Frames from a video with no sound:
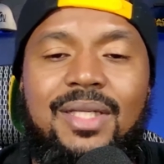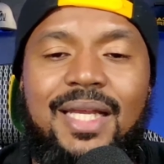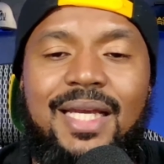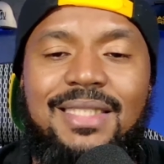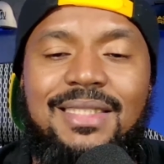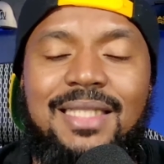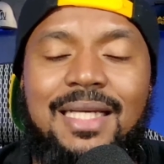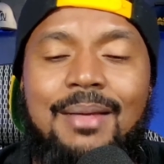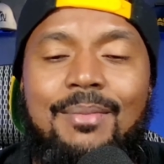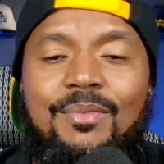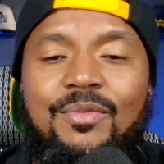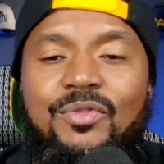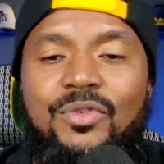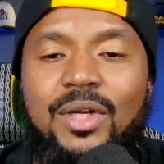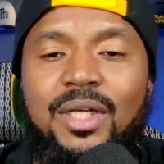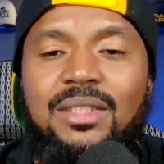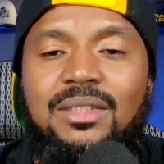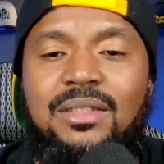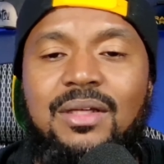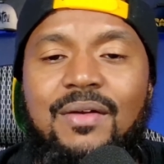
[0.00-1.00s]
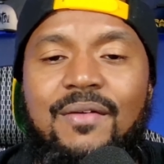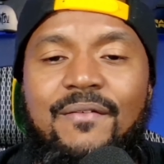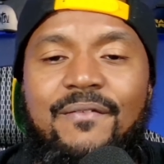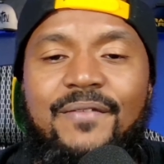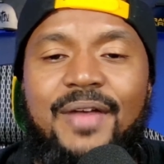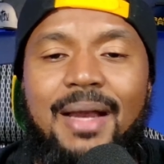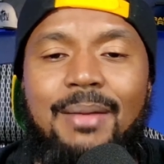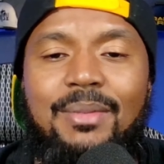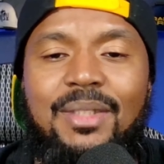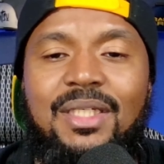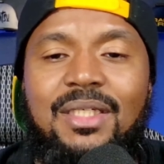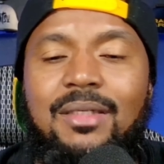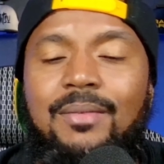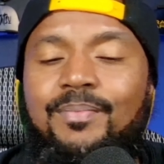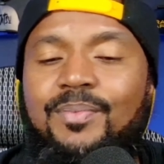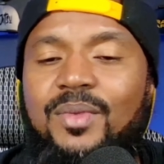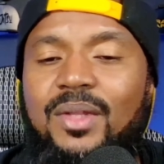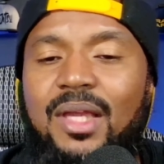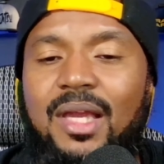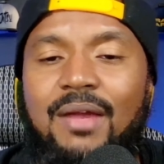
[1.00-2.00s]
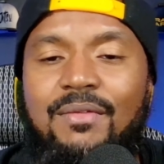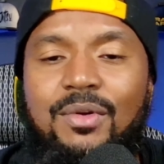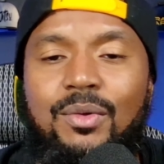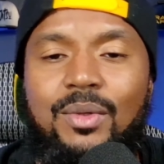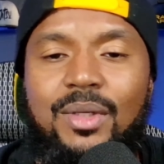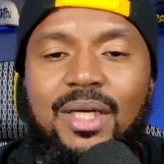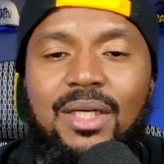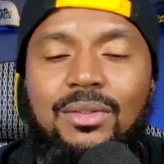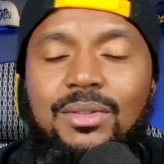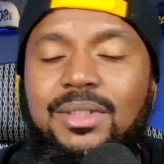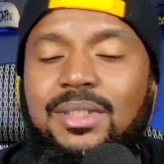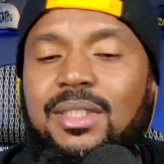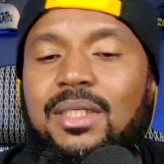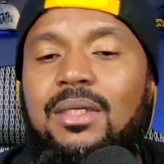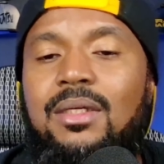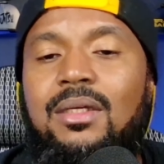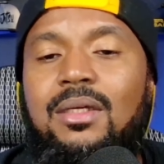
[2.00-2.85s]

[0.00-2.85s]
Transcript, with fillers: next time, friends, family, everyone else.